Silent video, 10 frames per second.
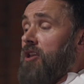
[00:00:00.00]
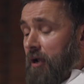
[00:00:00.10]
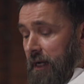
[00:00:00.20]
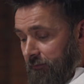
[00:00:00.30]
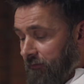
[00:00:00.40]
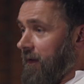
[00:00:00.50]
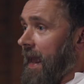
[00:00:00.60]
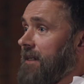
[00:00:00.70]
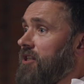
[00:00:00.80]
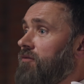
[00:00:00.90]
You're going to
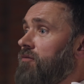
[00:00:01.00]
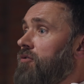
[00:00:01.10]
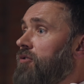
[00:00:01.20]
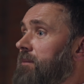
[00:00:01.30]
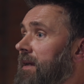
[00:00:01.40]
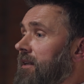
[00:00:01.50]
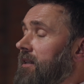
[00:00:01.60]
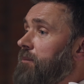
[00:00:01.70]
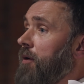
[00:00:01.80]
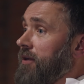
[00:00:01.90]
flex through the middle
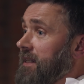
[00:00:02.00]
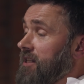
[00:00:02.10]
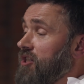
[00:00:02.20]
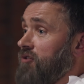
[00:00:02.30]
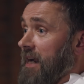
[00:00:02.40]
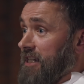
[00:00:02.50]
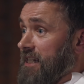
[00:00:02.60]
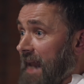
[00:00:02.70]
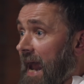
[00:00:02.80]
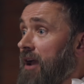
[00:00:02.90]
of the body to stretch
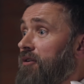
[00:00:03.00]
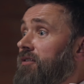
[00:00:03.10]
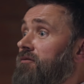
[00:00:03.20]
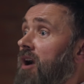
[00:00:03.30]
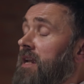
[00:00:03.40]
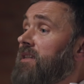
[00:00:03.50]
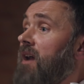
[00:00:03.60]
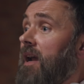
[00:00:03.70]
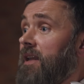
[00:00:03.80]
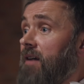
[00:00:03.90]
down the right
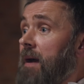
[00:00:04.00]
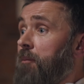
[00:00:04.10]
side of our